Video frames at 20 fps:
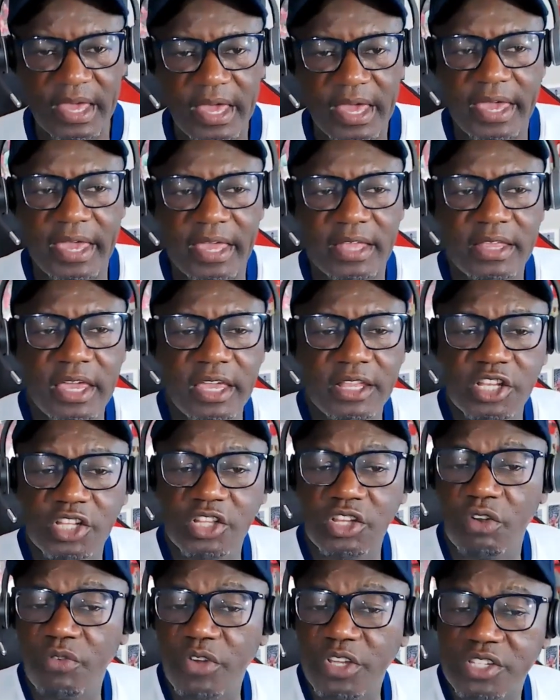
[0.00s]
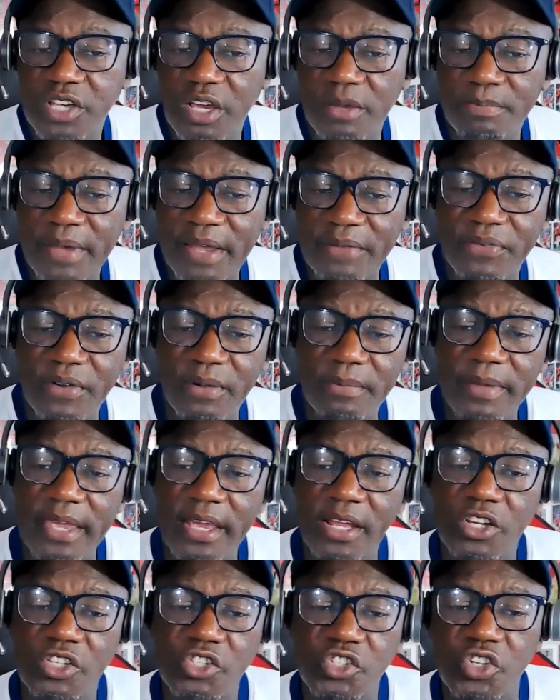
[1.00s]
He did not return back from
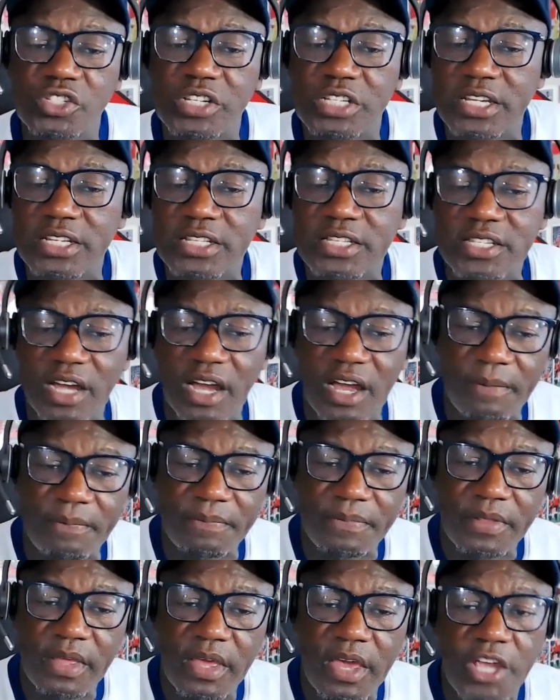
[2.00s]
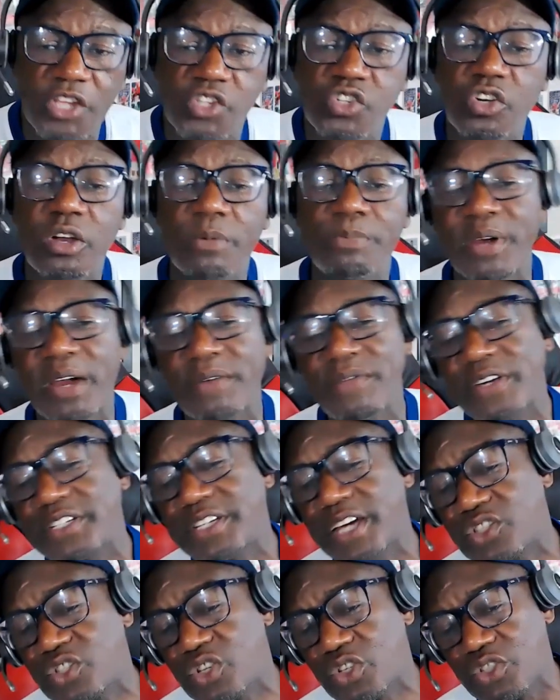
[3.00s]
England duties in time. He took a private
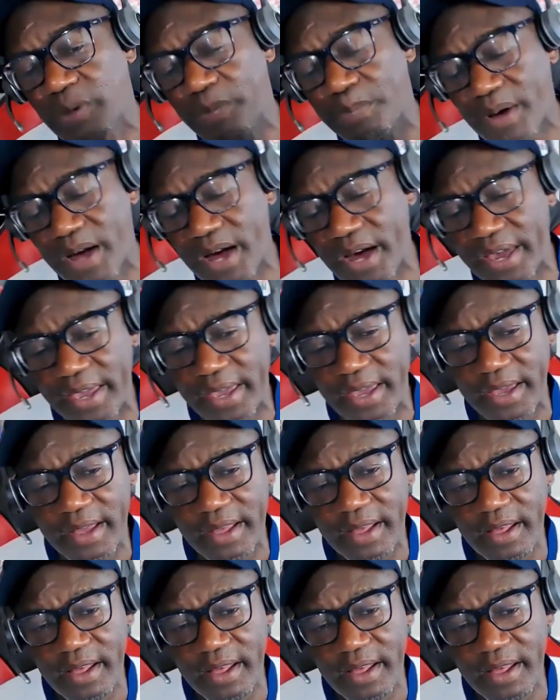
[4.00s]
jet to Dubai.